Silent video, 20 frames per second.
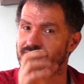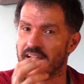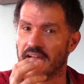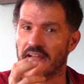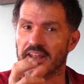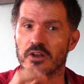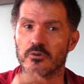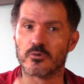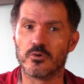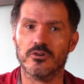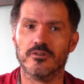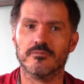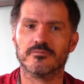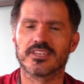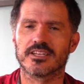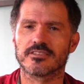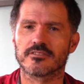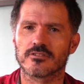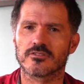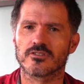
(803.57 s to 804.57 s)
tiny
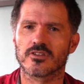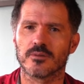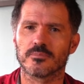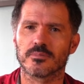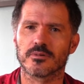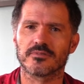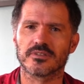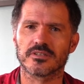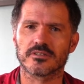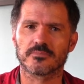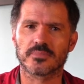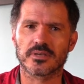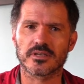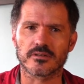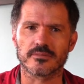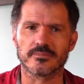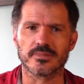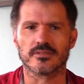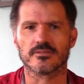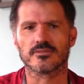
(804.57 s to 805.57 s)
rooms at the top of their
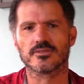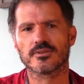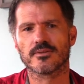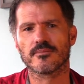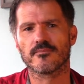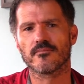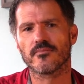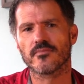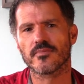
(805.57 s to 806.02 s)
pyramids.